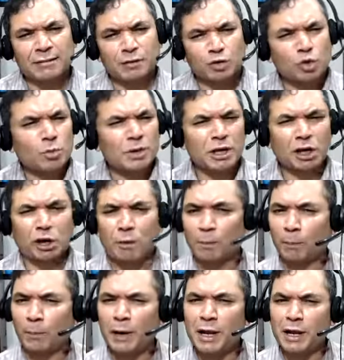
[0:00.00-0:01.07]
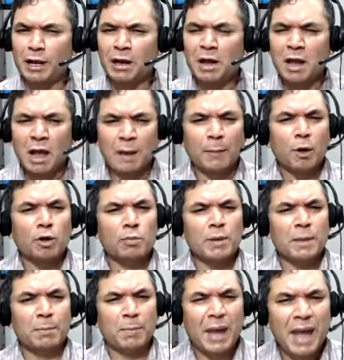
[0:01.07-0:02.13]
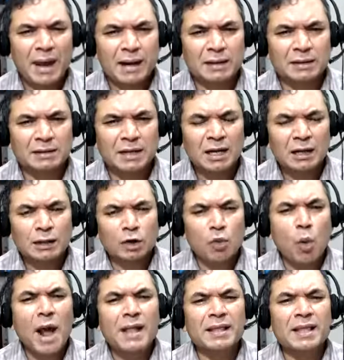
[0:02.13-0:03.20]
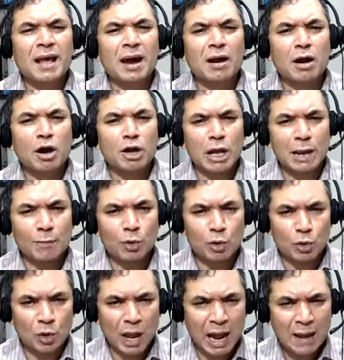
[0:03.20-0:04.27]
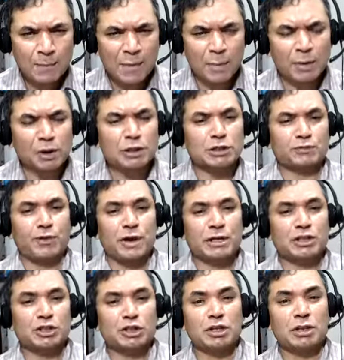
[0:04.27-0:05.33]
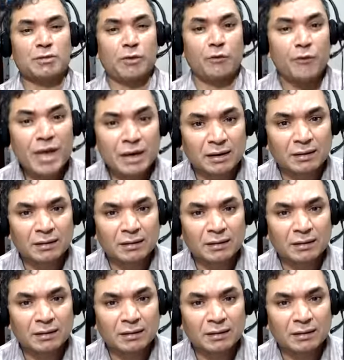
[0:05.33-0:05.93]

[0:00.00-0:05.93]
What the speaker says: So many complain about my parents that why they are not able to help me because financially they were weak.